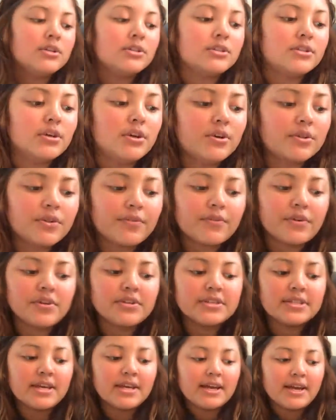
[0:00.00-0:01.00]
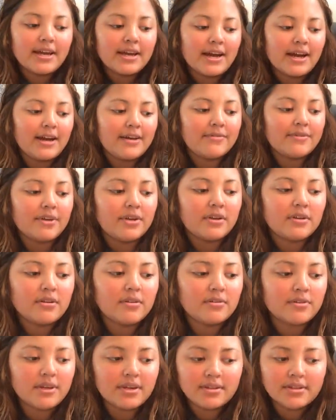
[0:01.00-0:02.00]
So the first thing I have
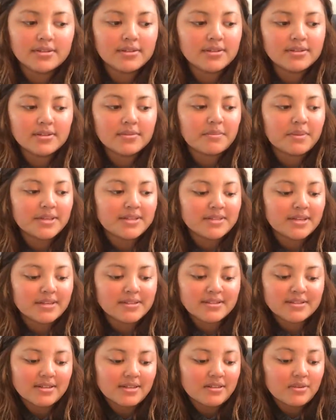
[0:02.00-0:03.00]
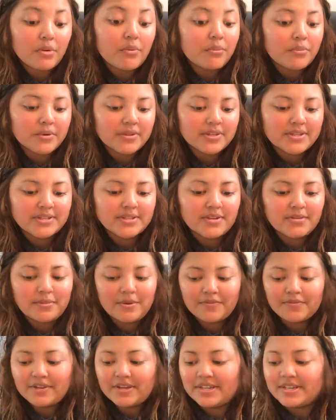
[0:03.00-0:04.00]
here, okay, this doesn't make sense because I don't put this on
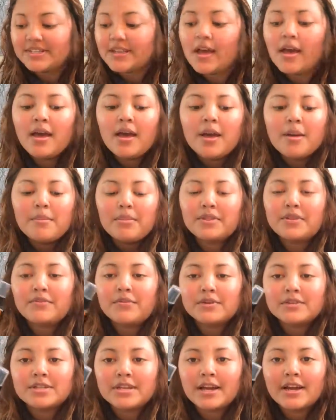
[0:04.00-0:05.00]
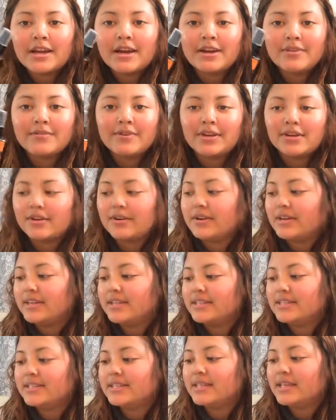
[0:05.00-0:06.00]
my face, but the first thing I have here
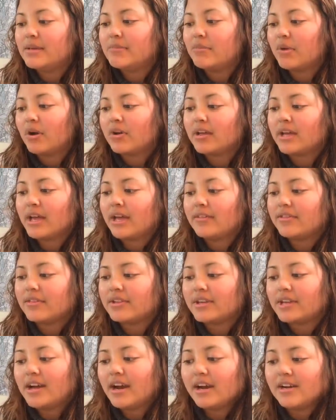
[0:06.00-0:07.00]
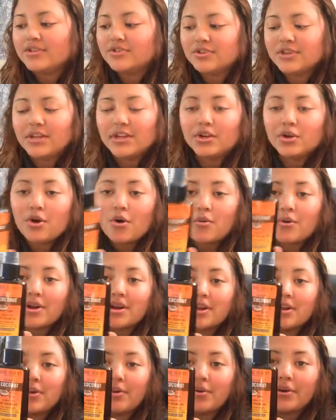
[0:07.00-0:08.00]
is the Marc Anthony Hydrating
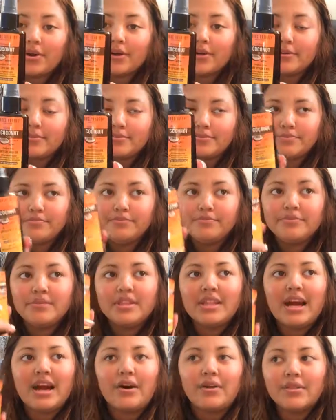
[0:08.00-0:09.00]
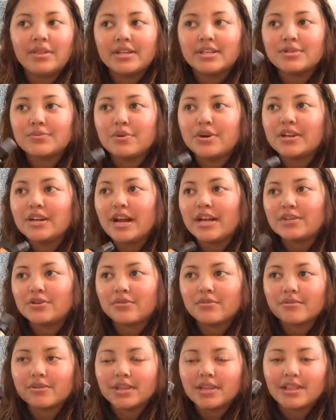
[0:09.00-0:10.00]
Coconut Oil. Now this one, I
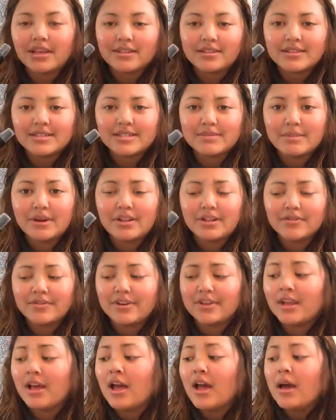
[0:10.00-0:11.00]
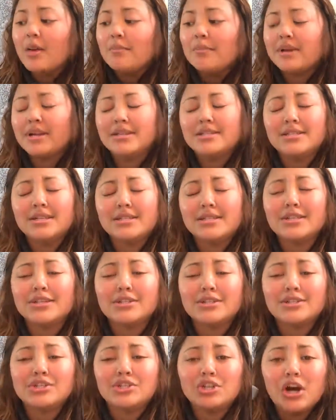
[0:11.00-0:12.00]
don't really like the smell of it, but it does a
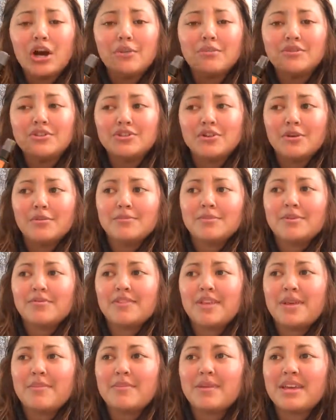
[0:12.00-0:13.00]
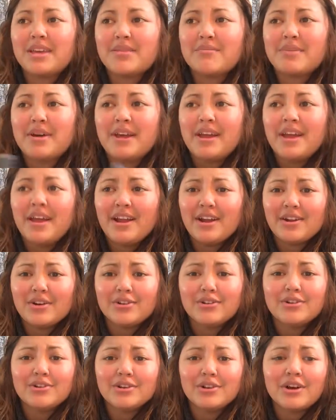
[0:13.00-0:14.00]
good job in terms of like making my
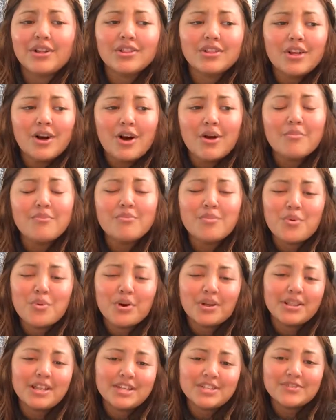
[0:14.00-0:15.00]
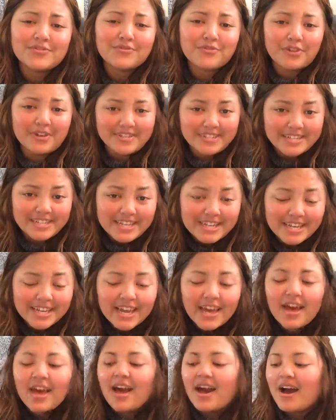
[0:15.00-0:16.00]
hair look a lot more less
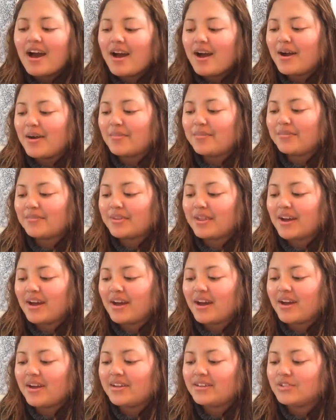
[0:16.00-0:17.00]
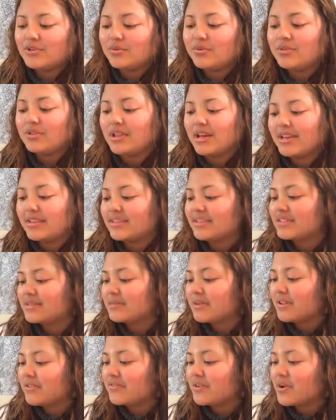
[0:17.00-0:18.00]
frizzy. I don't like the
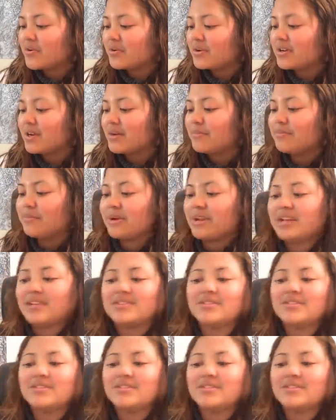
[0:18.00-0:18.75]
smell of coconut, but